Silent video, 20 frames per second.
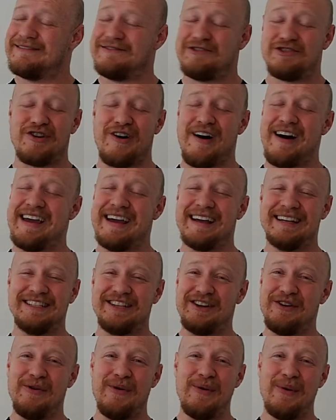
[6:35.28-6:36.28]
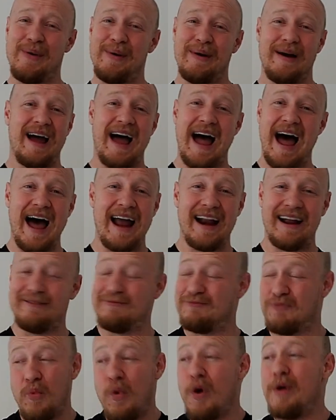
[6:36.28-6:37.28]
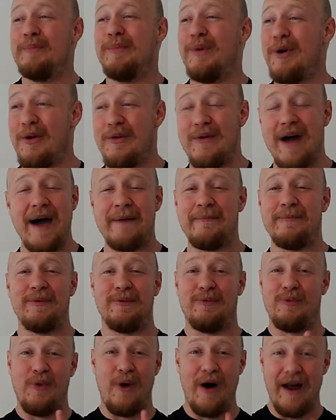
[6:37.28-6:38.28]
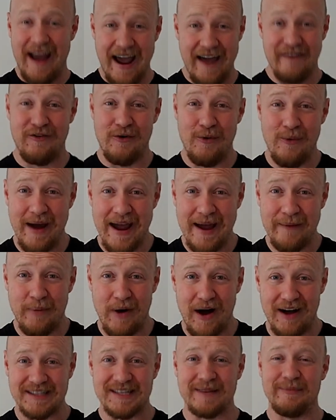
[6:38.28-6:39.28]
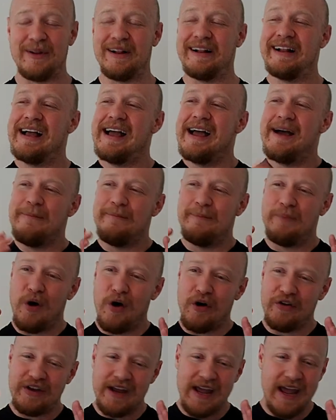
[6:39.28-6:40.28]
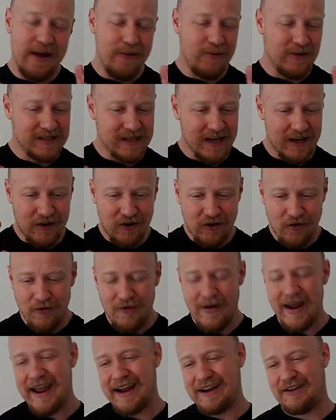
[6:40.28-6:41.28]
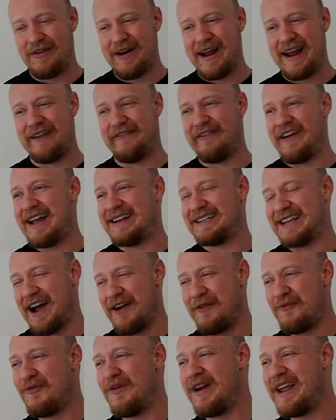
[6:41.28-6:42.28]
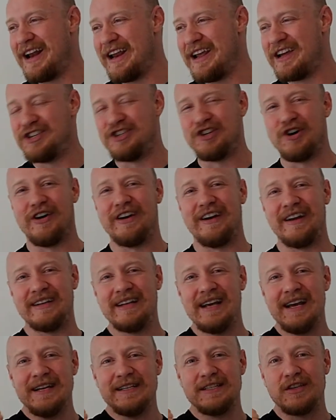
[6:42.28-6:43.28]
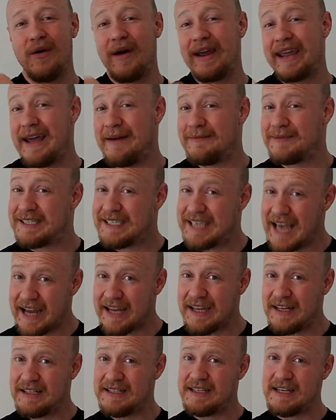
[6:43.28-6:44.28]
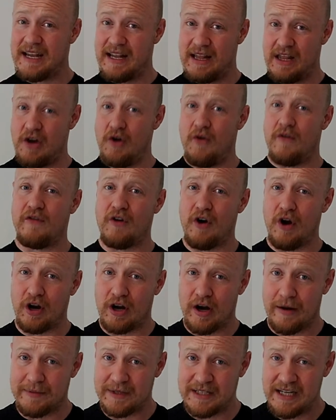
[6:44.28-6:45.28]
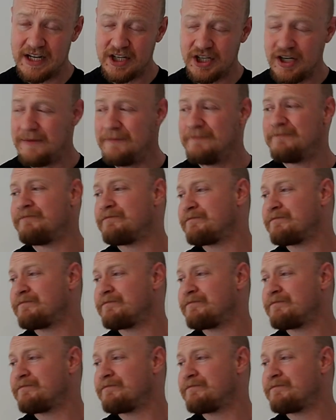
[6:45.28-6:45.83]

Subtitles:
try and do one more rep, whatever way possible. But it was a great, great event. I really enjoyed it. So I came 2nd in the overall competition.